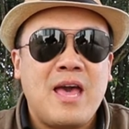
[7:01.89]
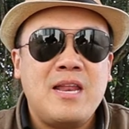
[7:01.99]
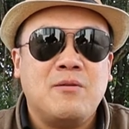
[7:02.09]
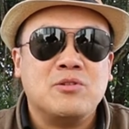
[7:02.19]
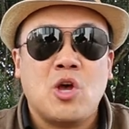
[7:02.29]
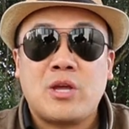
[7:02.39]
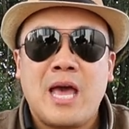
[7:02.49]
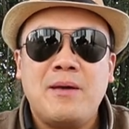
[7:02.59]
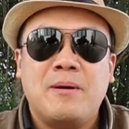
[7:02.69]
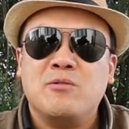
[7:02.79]
I've had. It was
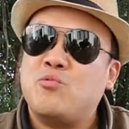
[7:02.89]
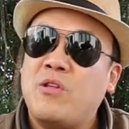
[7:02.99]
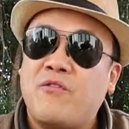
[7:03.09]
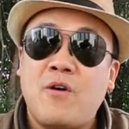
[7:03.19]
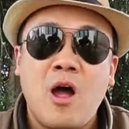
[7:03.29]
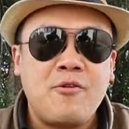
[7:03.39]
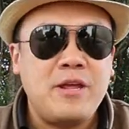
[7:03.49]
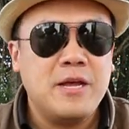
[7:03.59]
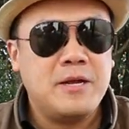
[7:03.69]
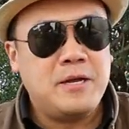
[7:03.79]
okay, but it was really
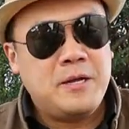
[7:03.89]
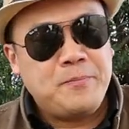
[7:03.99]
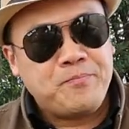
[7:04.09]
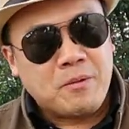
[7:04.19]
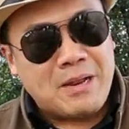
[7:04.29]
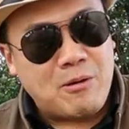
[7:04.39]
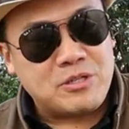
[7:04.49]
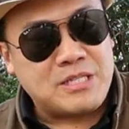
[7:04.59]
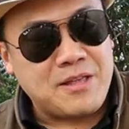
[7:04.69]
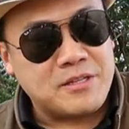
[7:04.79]
fiery. But I
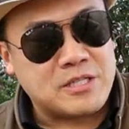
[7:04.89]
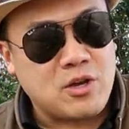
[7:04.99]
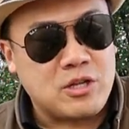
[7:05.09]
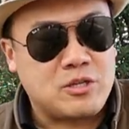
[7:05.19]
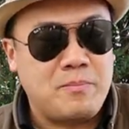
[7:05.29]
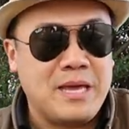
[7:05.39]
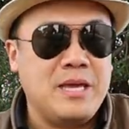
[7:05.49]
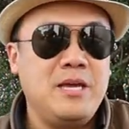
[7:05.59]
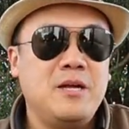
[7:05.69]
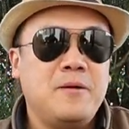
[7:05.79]
would say this is going to
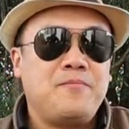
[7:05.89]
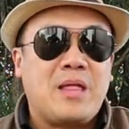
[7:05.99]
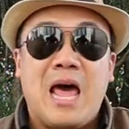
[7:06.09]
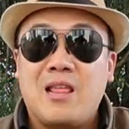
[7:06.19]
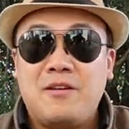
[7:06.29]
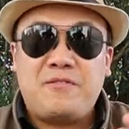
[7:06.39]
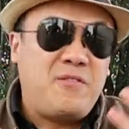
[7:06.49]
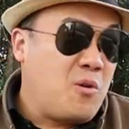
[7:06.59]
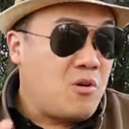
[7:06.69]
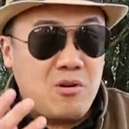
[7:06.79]
be, out of the
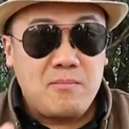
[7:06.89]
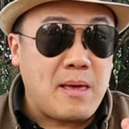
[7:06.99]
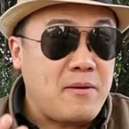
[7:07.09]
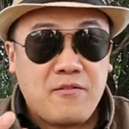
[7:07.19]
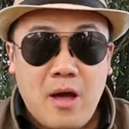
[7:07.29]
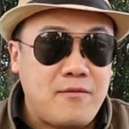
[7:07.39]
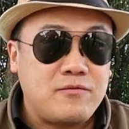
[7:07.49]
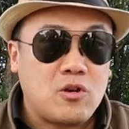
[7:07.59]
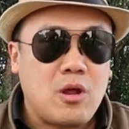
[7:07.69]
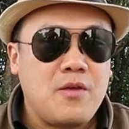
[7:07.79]
four, maybe five
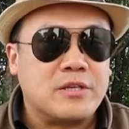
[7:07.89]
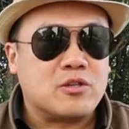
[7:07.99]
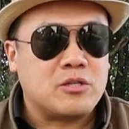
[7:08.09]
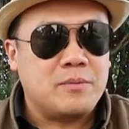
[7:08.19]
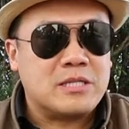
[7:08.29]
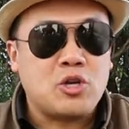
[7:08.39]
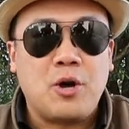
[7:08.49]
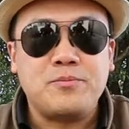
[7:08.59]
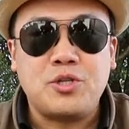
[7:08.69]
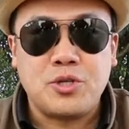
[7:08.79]
I've tried, this is going to be the
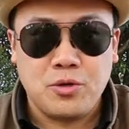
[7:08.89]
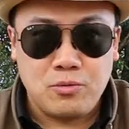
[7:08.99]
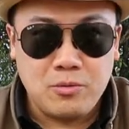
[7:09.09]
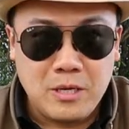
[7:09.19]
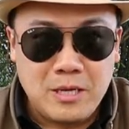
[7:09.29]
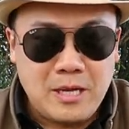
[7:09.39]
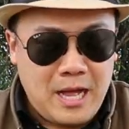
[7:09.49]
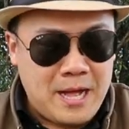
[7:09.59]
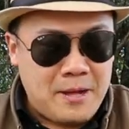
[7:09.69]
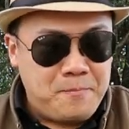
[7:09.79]
top two.
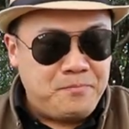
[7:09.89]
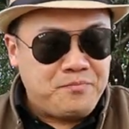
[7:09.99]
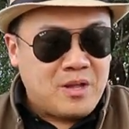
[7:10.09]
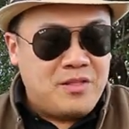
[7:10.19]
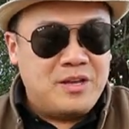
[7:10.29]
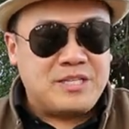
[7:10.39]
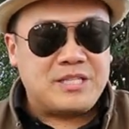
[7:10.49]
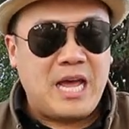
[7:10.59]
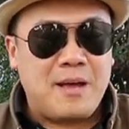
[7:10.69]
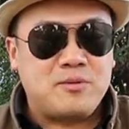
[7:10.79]
Um, this
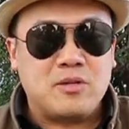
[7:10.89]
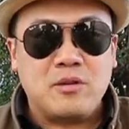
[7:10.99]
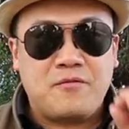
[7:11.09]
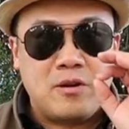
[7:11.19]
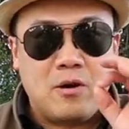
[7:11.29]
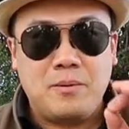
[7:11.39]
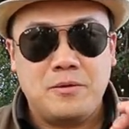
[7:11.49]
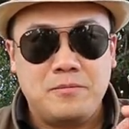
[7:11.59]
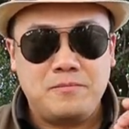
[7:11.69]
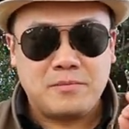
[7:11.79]
is absolutely
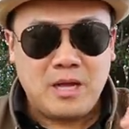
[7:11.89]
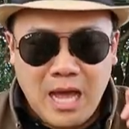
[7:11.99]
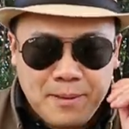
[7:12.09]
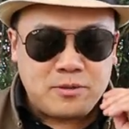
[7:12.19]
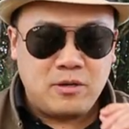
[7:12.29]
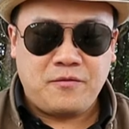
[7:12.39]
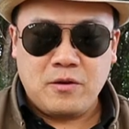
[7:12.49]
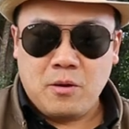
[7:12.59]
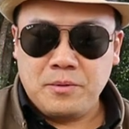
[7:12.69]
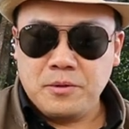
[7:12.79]
phenomenal absolutely
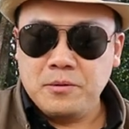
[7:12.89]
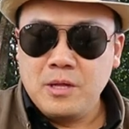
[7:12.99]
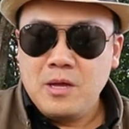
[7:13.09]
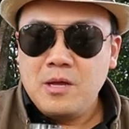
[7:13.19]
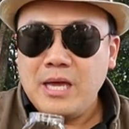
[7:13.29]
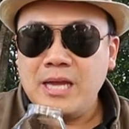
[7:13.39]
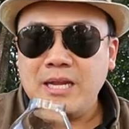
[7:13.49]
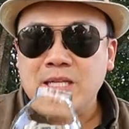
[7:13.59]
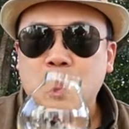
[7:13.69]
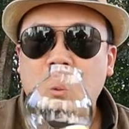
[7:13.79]
phenomenal.
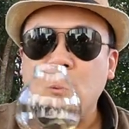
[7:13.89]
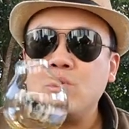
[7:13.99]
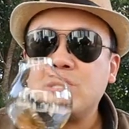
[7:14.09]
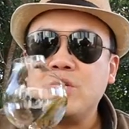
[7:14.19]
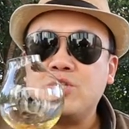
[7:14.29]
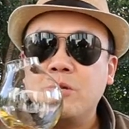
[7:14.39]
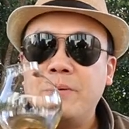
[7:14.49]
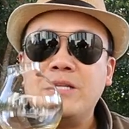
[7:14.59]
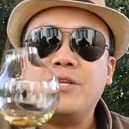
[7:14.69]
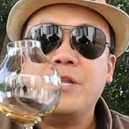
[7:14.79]
It is what whiskey should
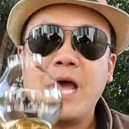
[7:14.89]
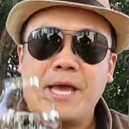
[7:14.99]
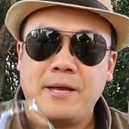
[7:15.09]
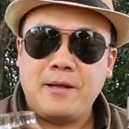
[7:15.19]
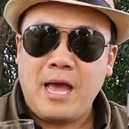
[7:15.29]
be today.